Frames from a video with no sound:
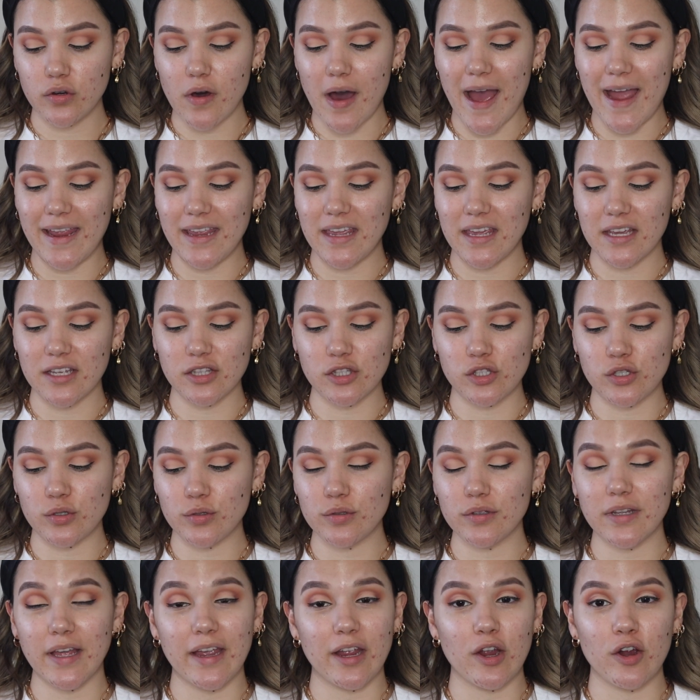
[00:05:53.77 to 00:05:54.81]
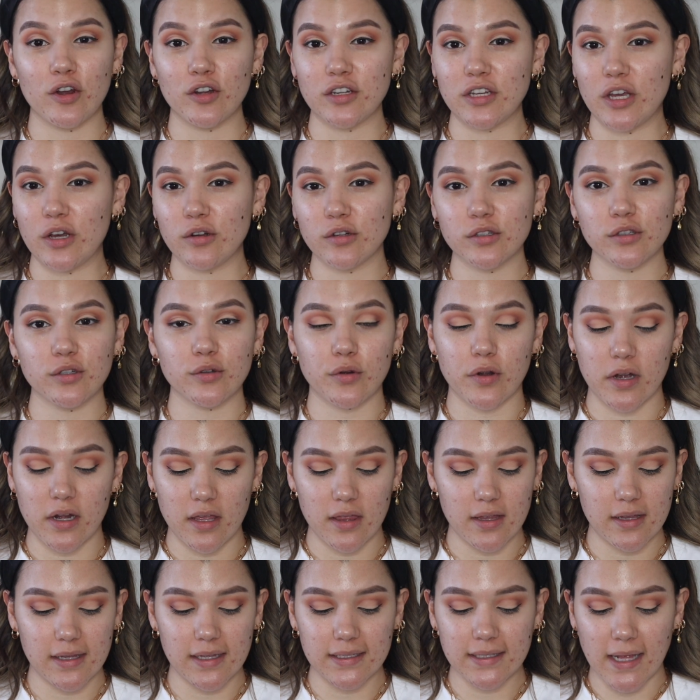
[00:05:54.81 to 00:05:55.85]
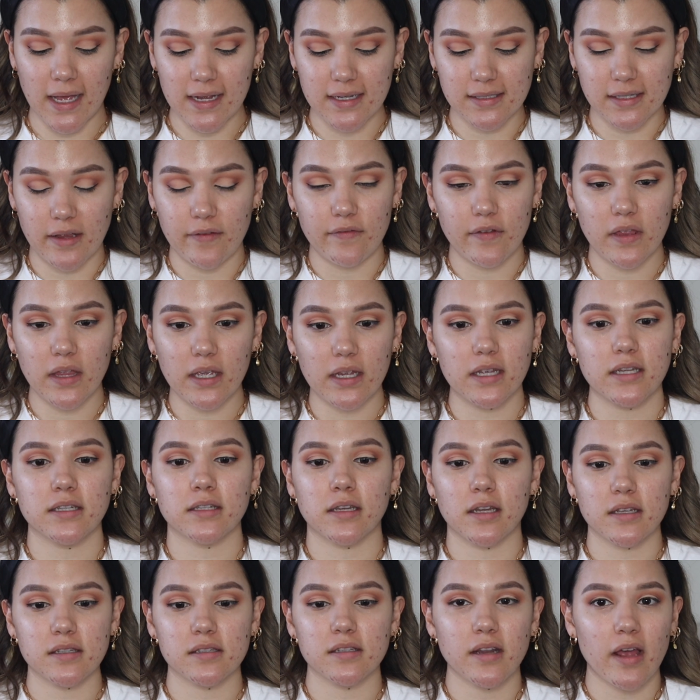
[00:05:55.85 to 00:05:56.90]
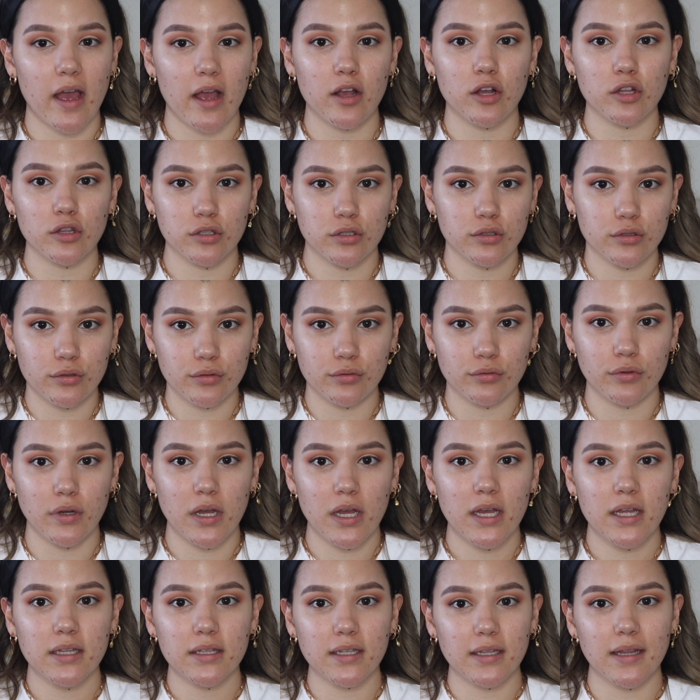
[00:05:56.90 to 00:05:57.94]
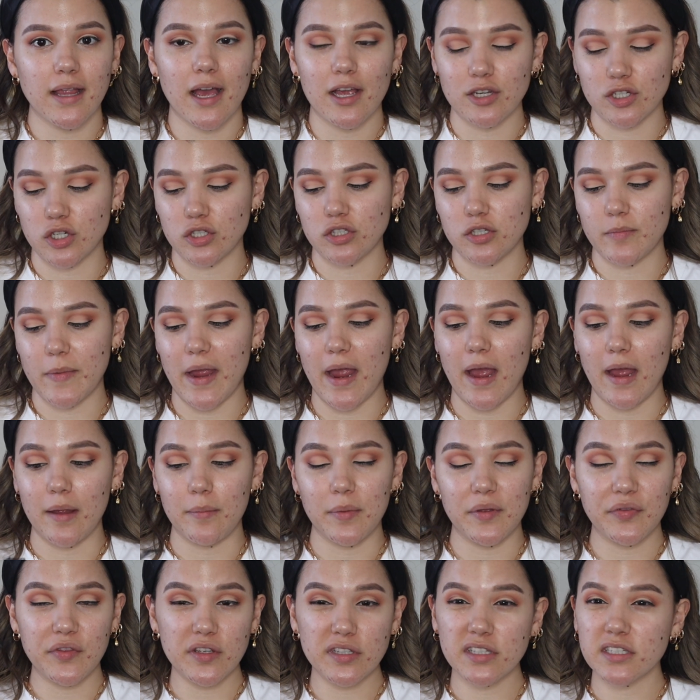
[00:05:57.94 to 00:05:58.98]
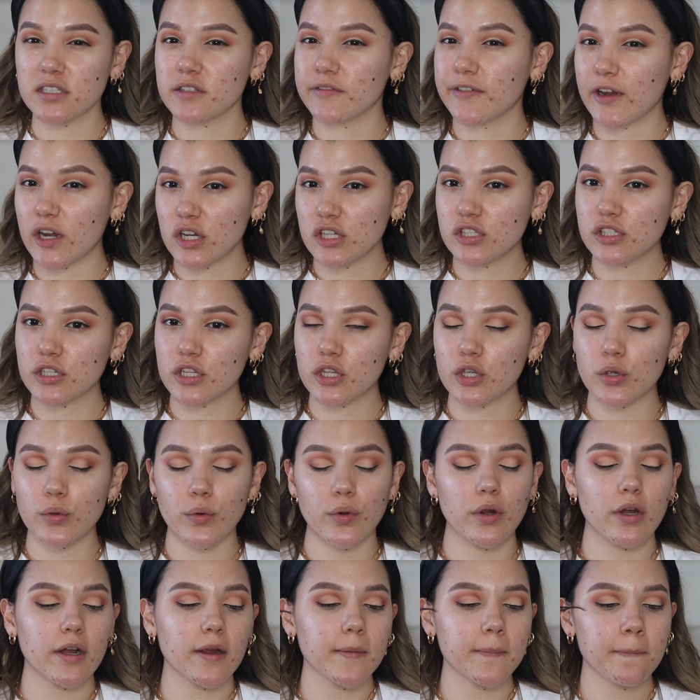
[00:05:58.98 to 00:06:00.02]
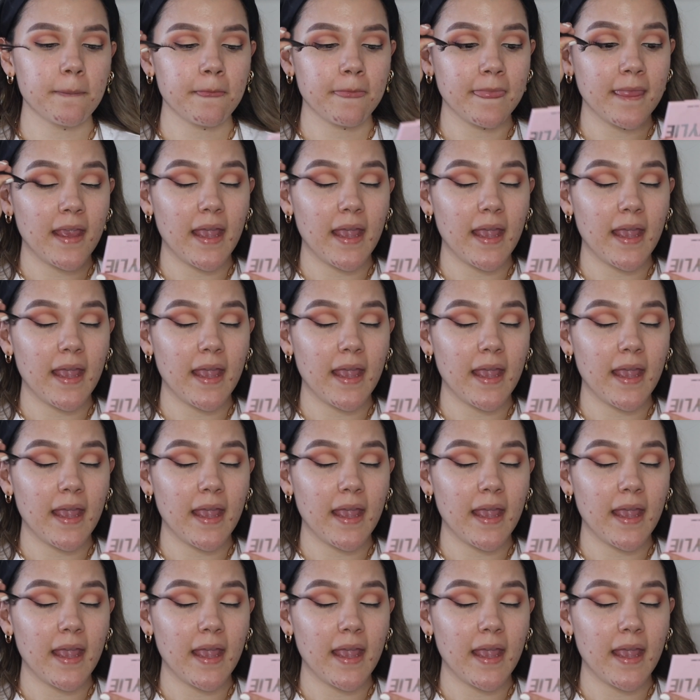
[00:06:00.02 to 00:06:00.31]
I can't do like Ardell glue or anything like that because I feel like it does not glue the lash onto my eye, but this is very secure